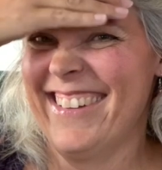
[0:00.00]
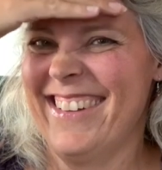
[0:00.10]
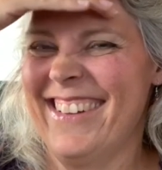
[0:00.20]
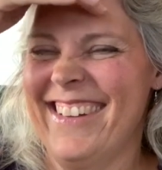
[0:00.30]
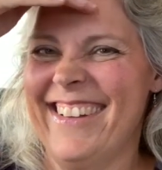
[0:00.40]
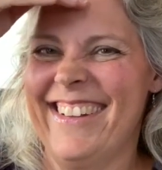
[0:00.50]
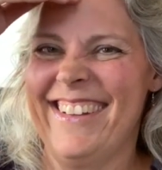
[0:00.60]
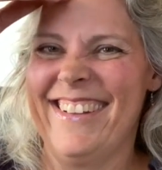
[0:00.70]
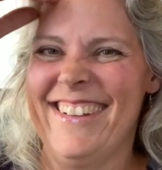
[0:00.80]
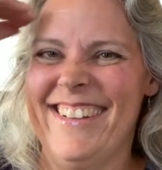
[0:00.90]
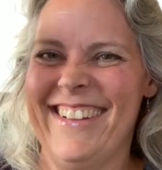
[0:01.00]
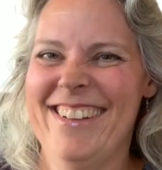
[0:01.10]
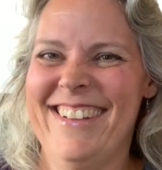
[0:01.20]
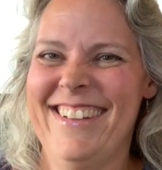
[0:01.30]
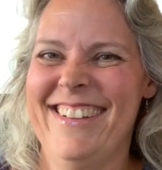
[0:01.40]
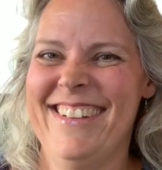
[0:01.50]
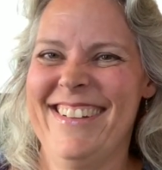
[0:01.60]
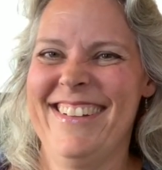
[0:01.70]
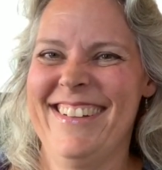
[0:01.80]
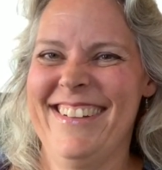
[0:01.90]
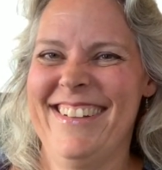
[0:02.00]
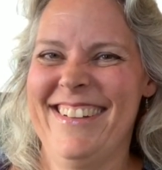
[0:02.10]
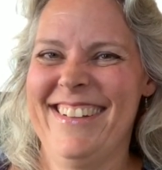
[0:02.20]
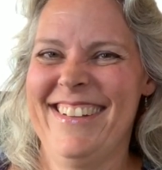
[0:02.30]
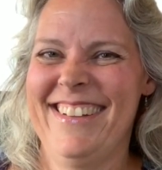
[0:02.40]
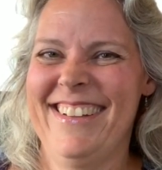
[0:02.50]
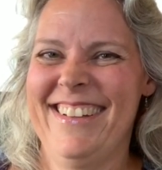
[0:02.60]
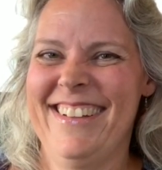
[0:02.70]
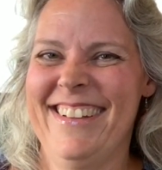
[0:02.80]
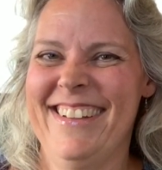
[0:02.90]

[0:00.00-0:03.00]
No words are spoken by the person on screen.